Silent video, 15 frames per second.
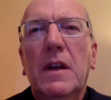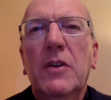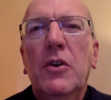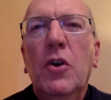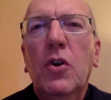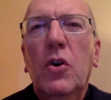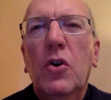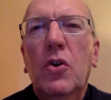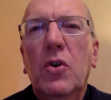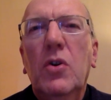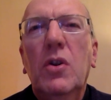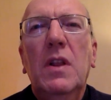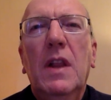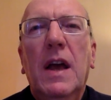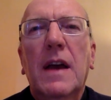Not
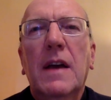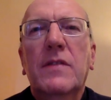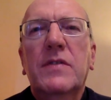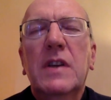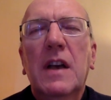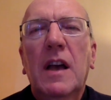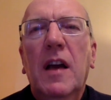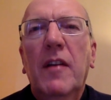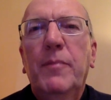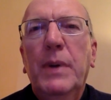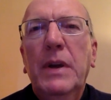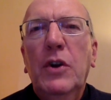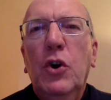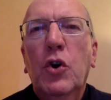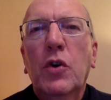all lives have
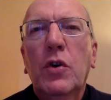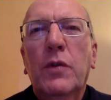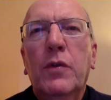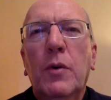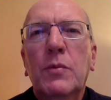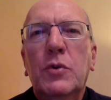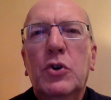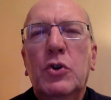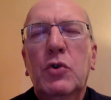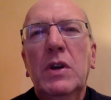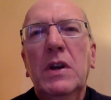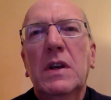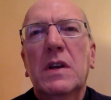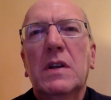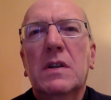been hung from
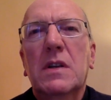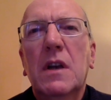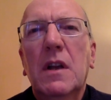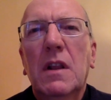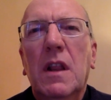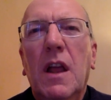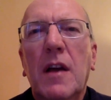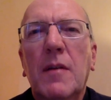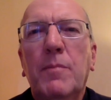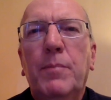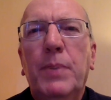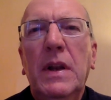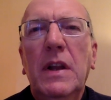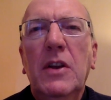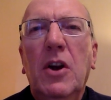trees like
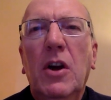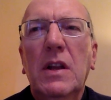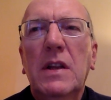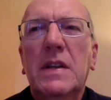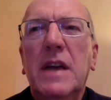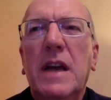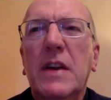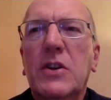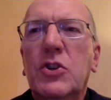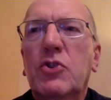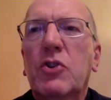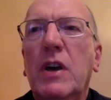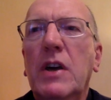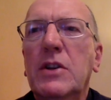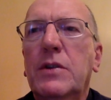Billie Holiday's
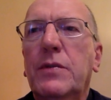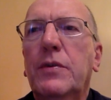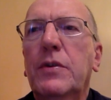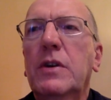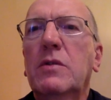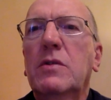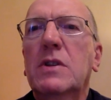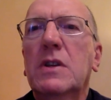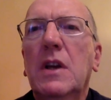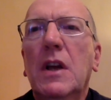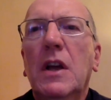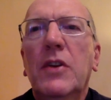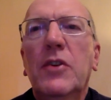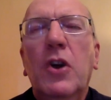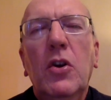Strange Fruit.
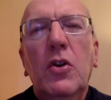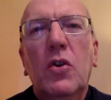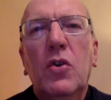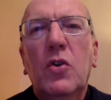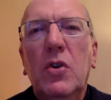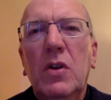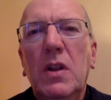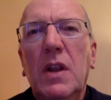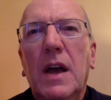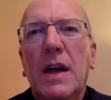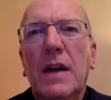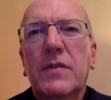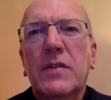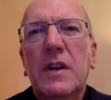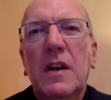Not all
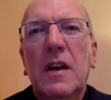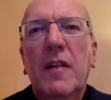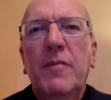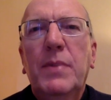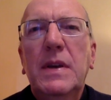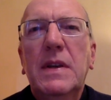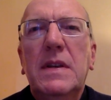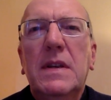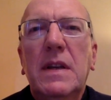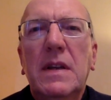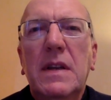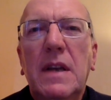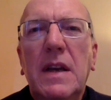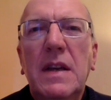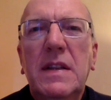lives have
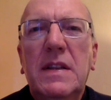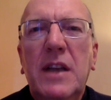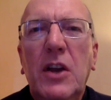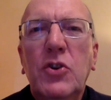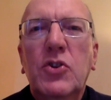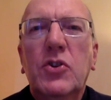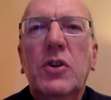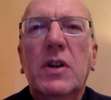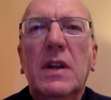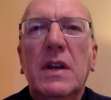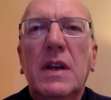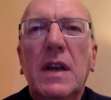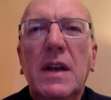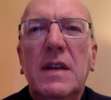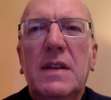been
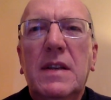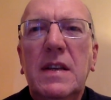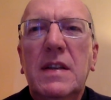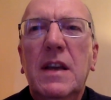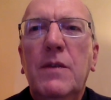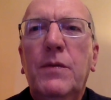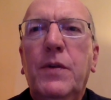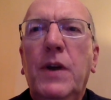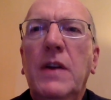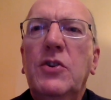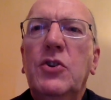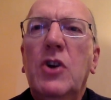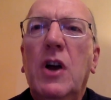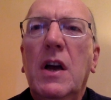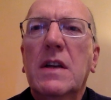intentionally
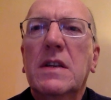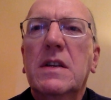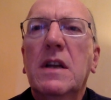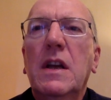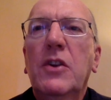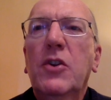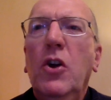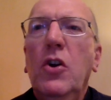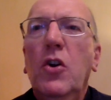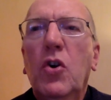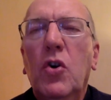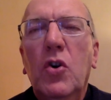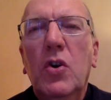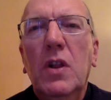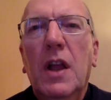disenfranchised. Not
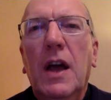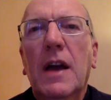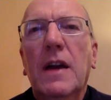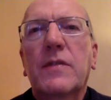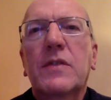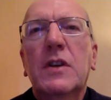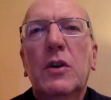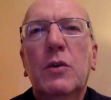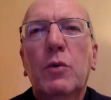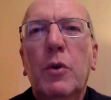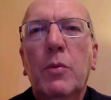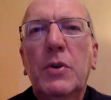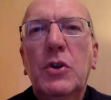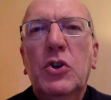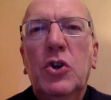all lives
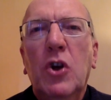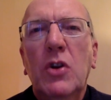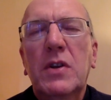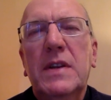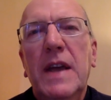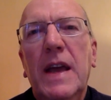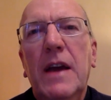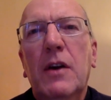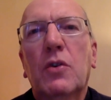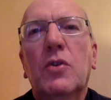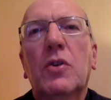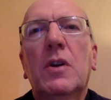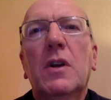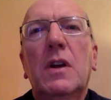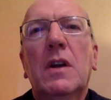will be shot
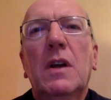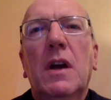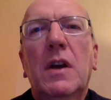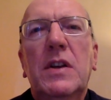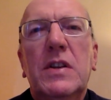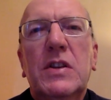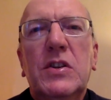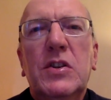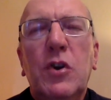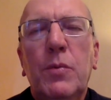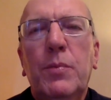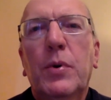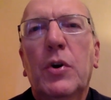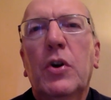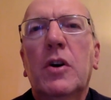down in a
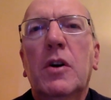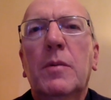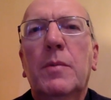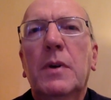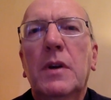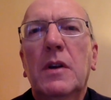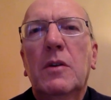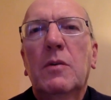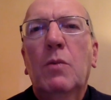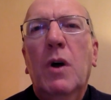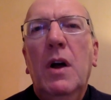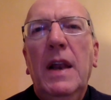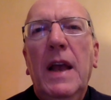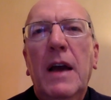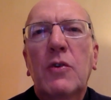suburb
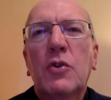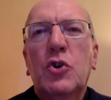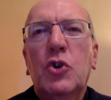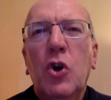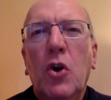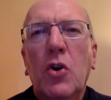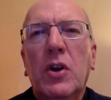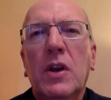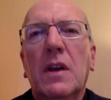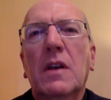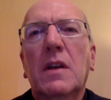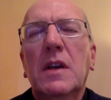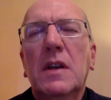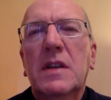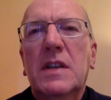while out
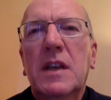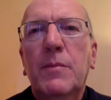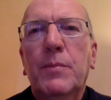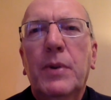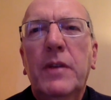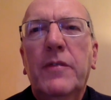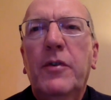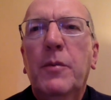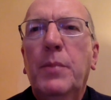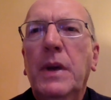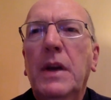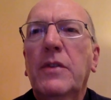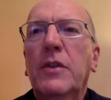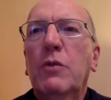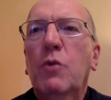jogging simply for
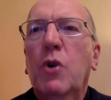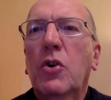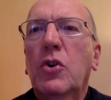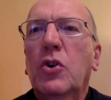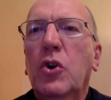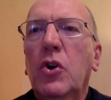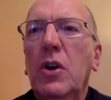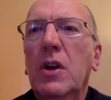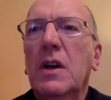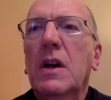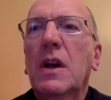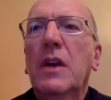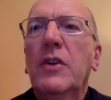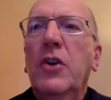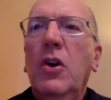being the wrong colour.
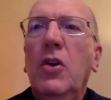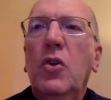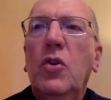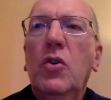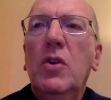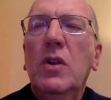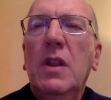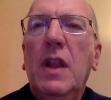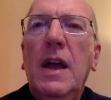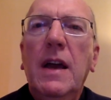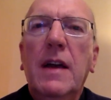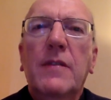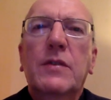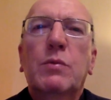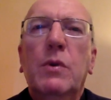Not all
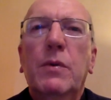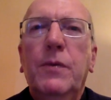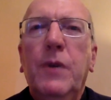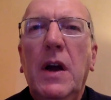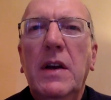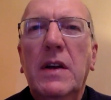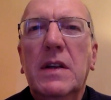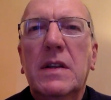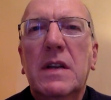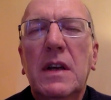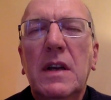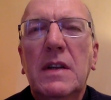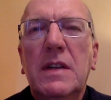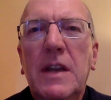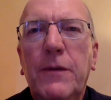lives will find it
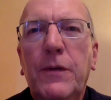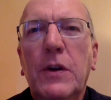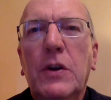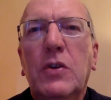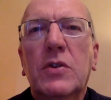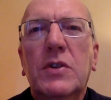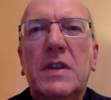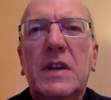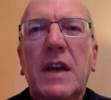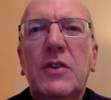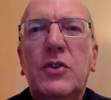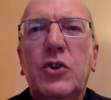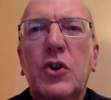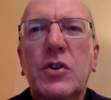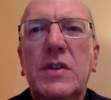difficult to
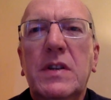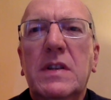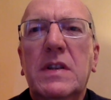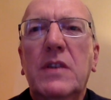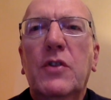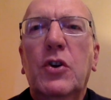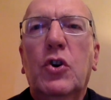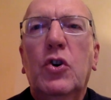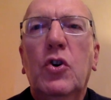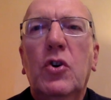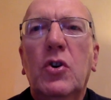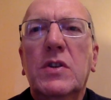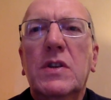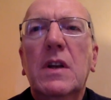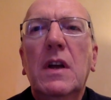get justice in the
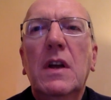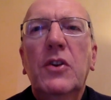courts.